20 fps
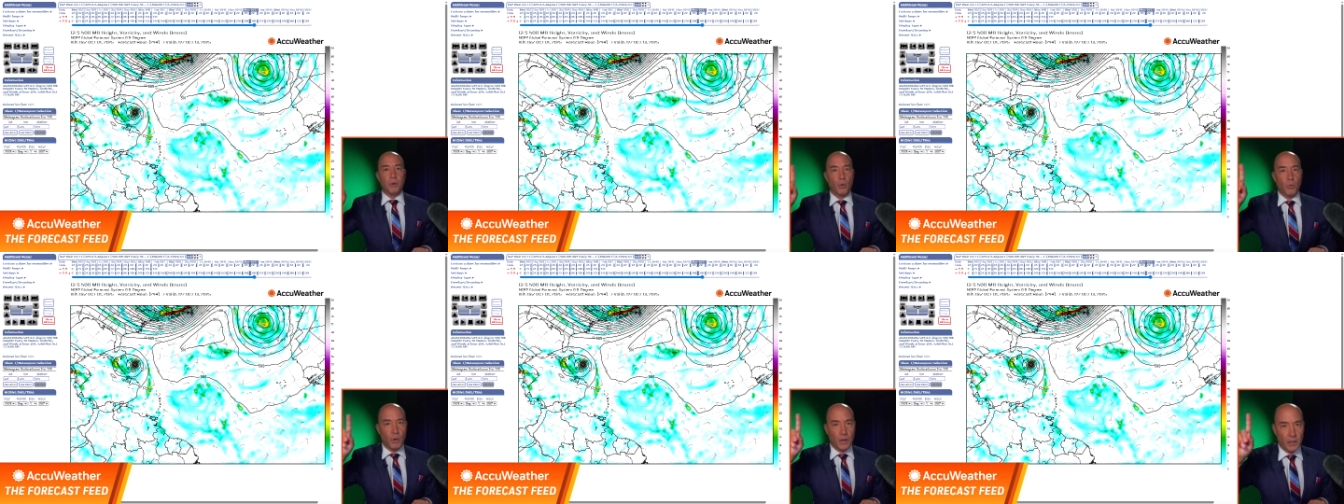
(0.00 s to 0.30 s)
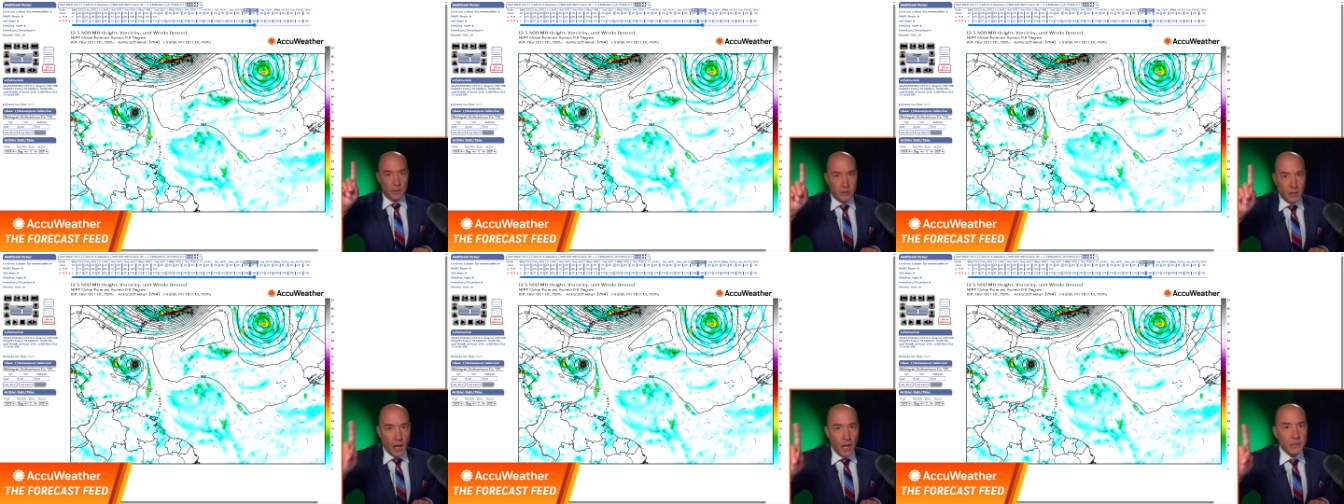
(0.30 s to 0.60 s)
But
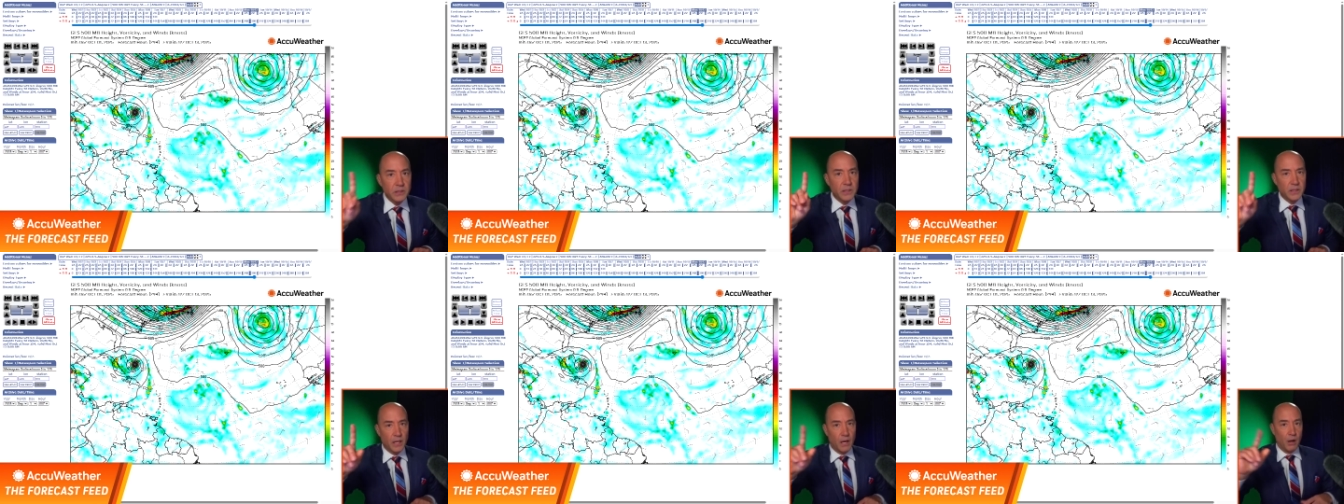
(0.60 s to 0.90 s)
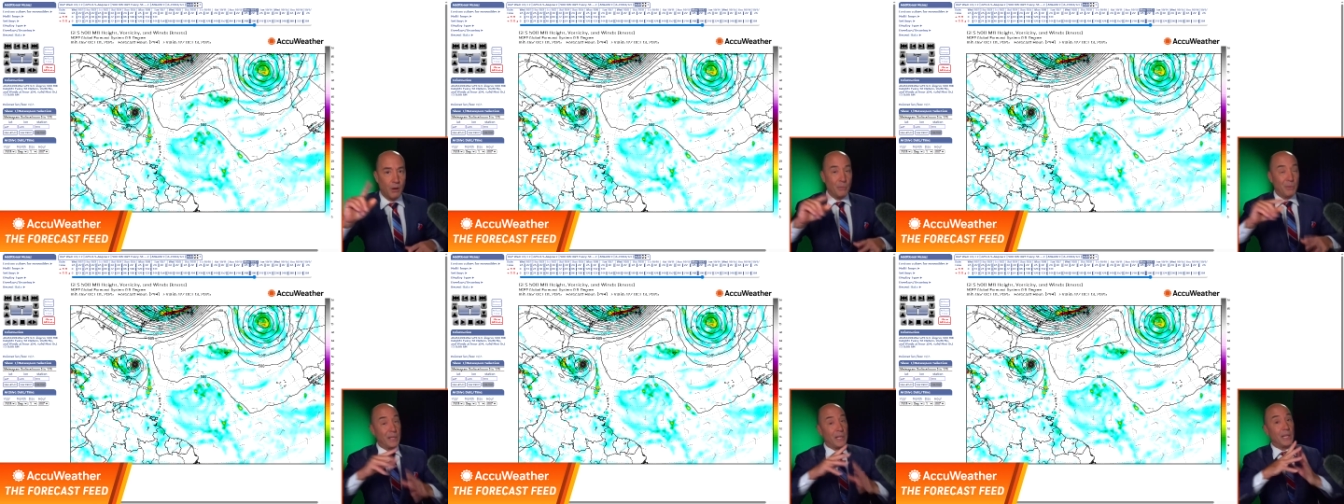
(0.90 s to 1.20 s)
what it does
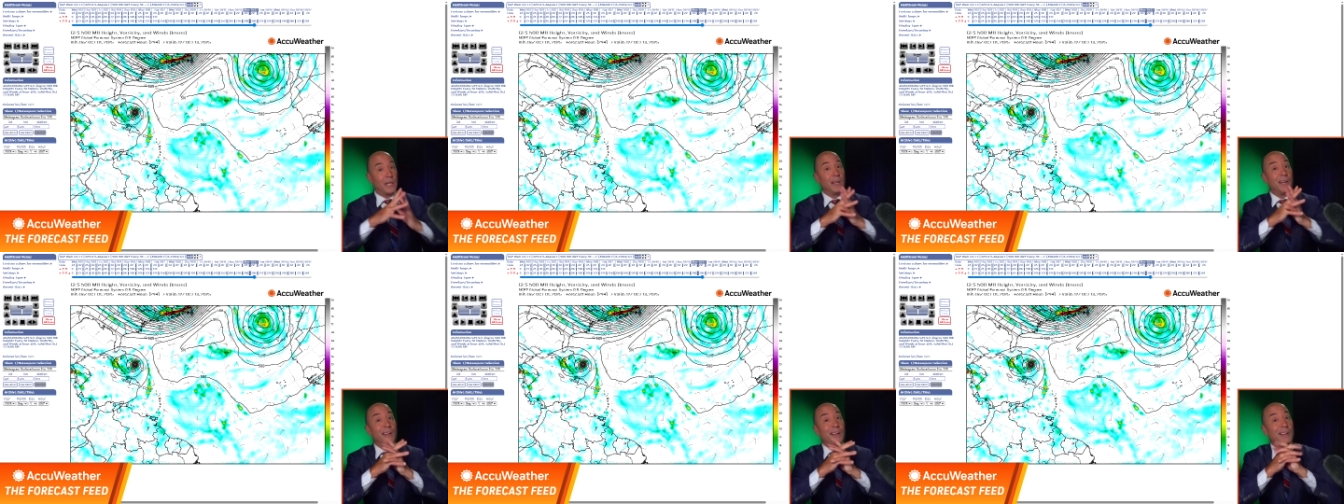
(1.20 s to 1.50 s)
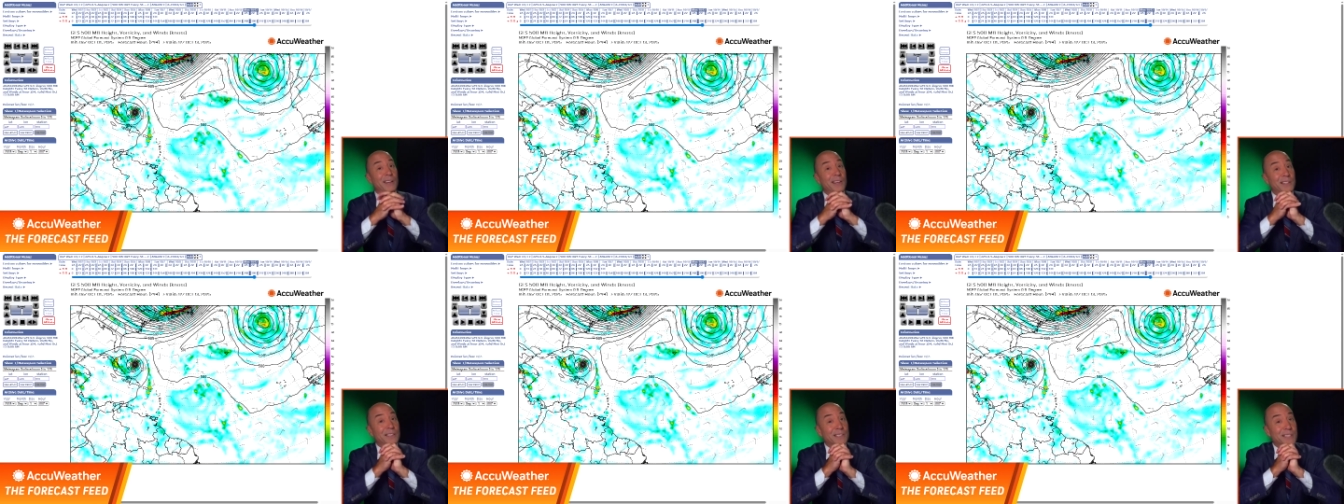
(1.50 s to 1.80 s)
tell me
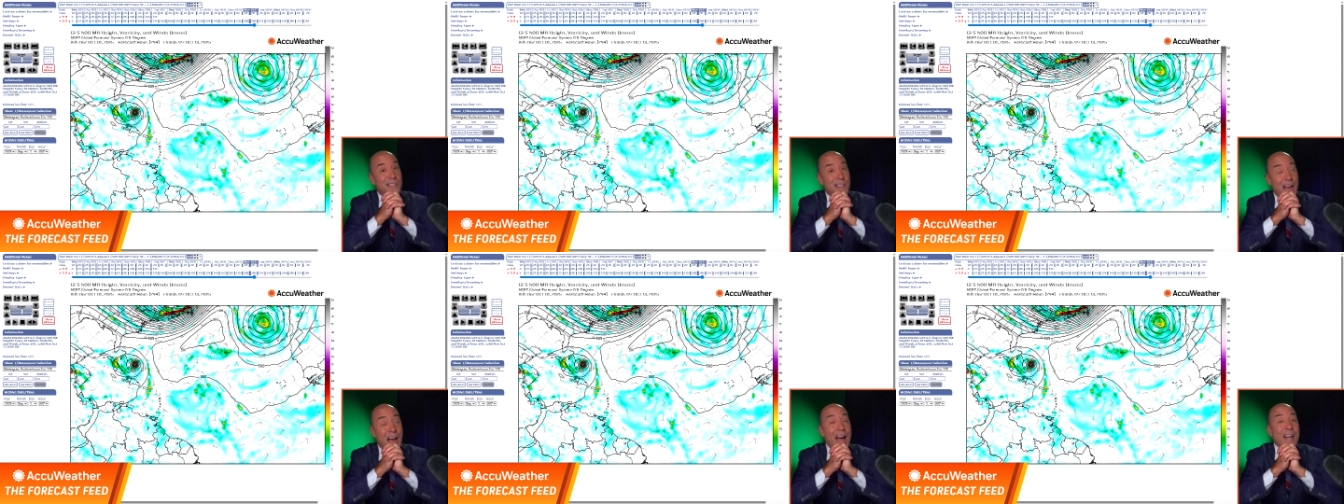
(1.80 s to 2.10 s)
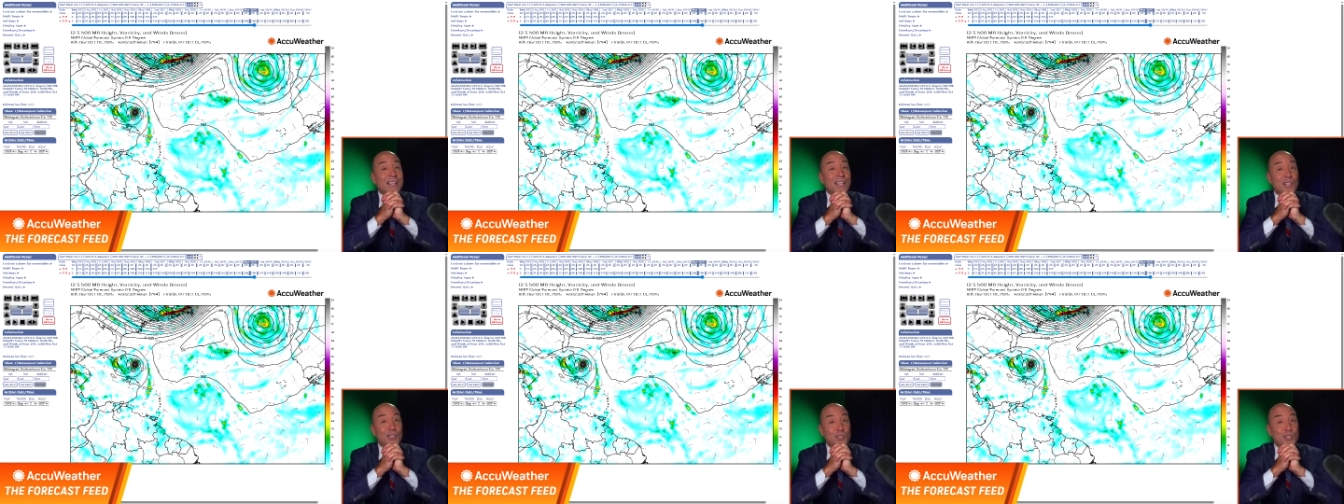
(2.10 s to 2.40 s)
is
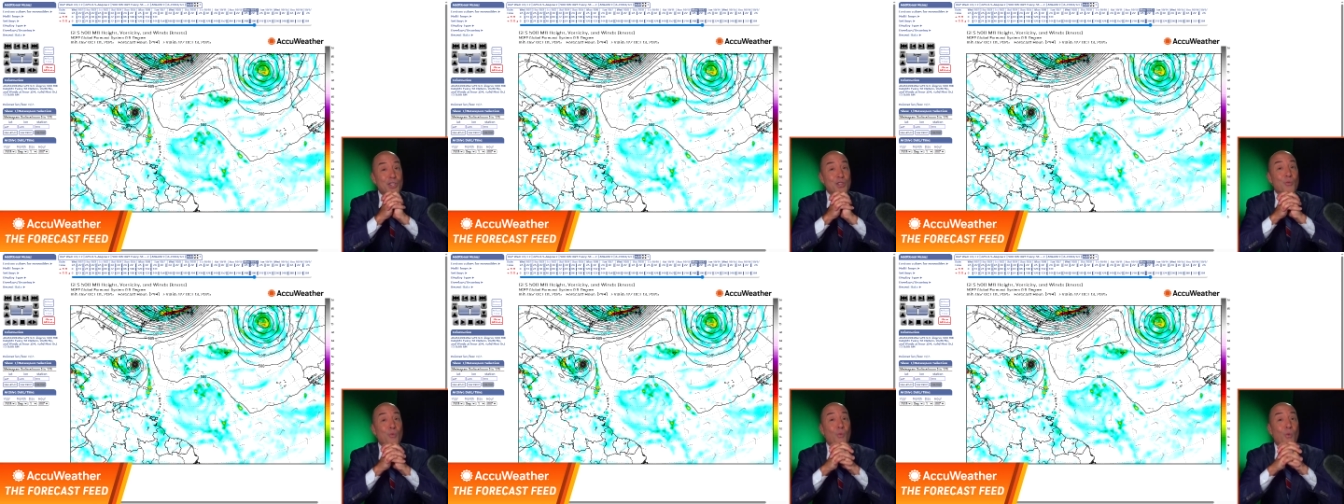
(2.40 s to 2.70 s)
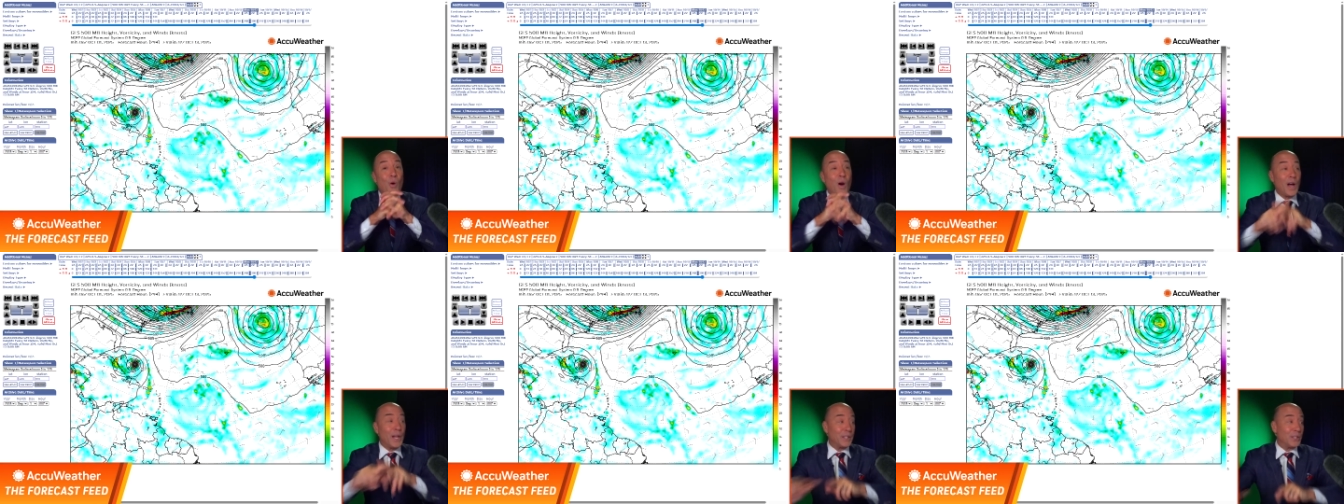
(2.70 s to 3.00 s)
that is the
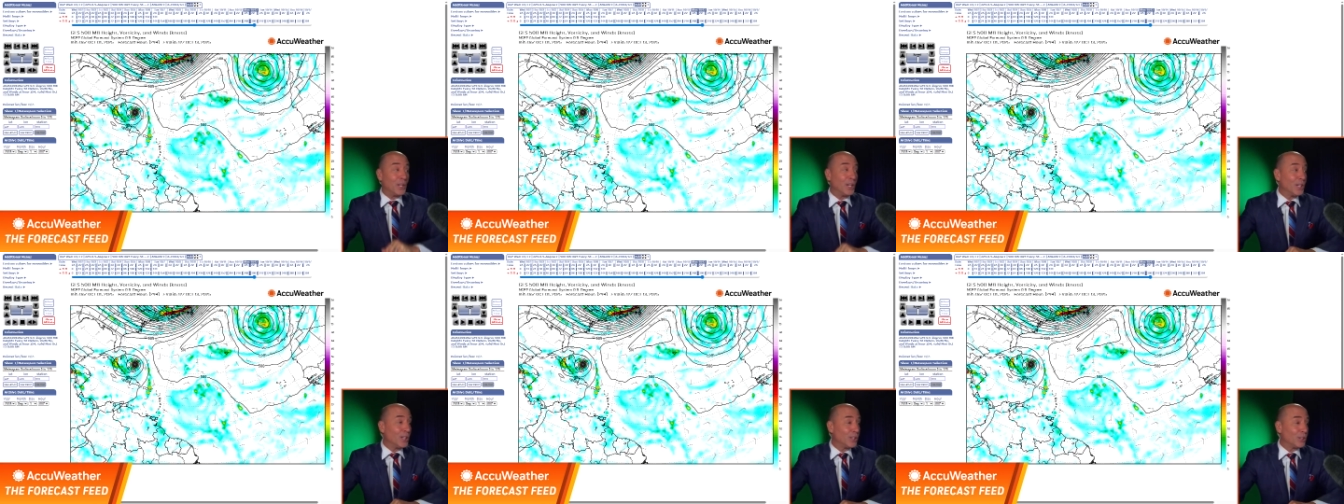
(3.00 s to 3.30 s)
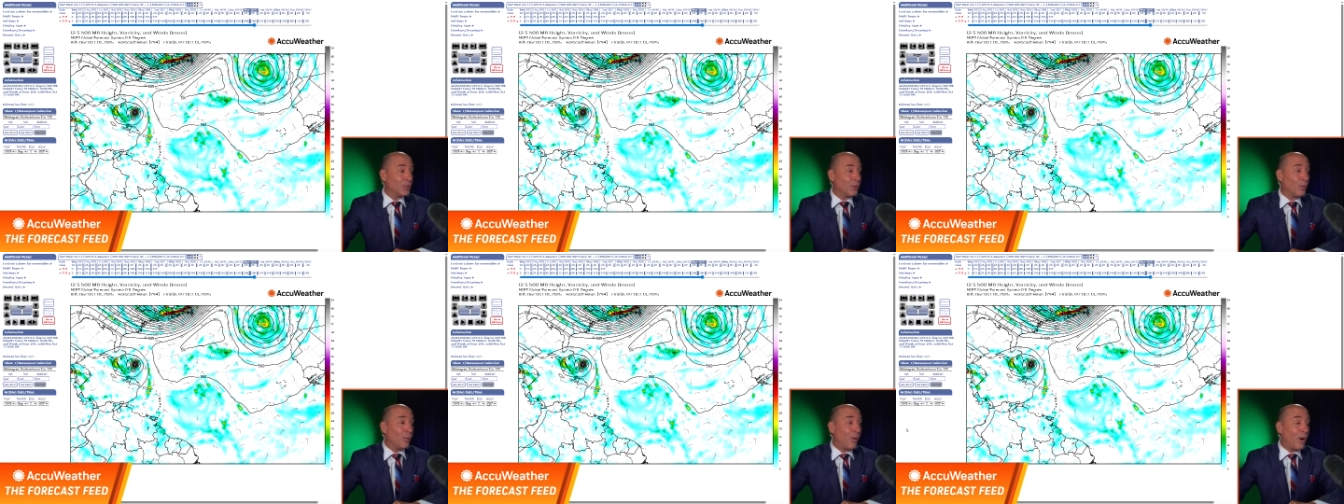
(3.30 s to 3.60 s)
one
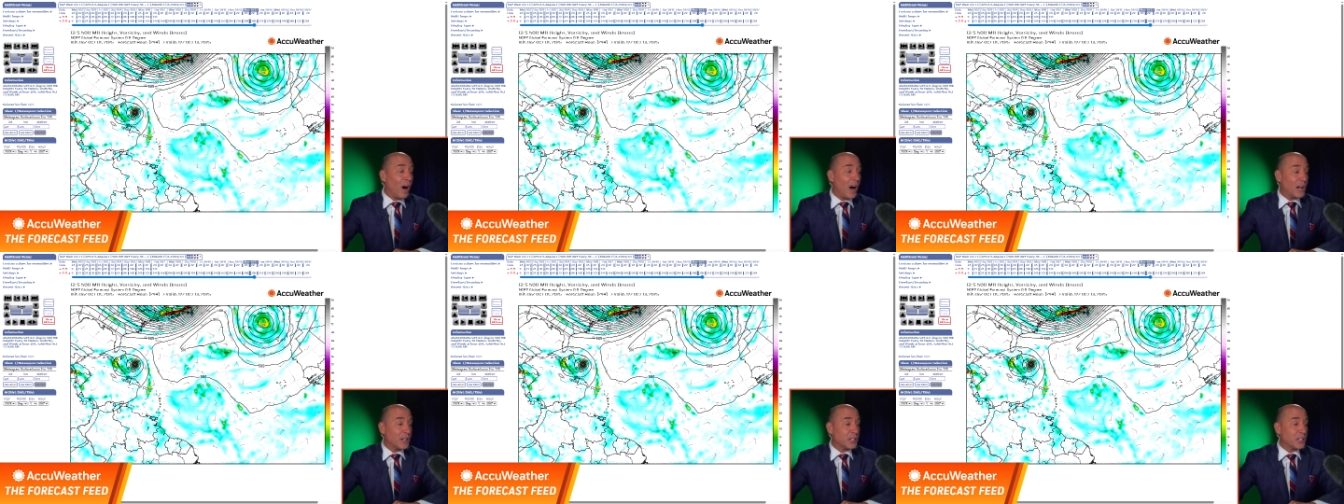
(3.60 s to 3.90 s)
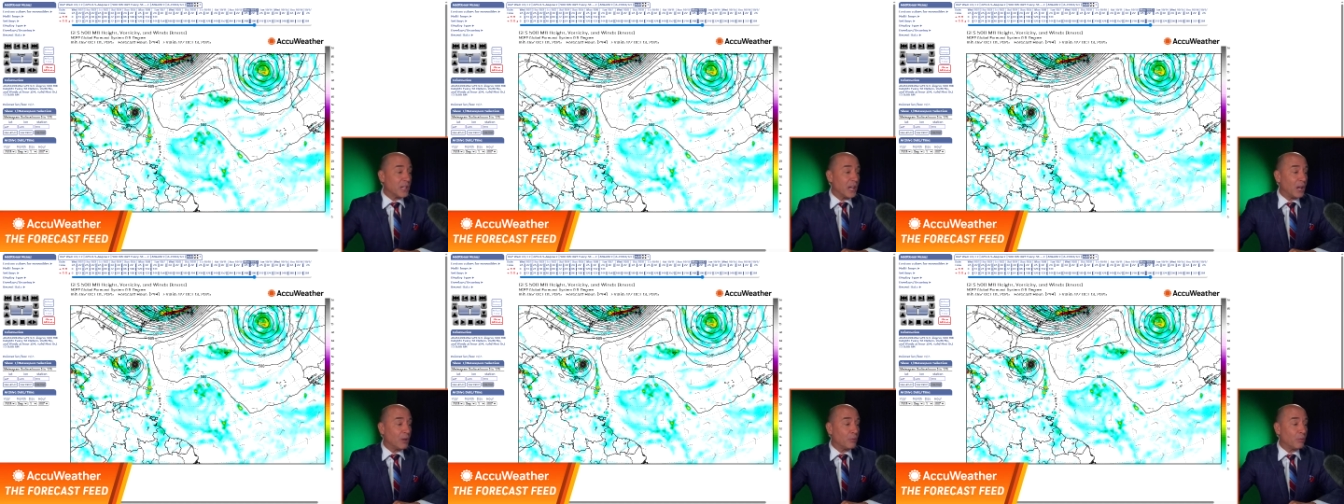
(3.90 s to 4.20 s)
to watch.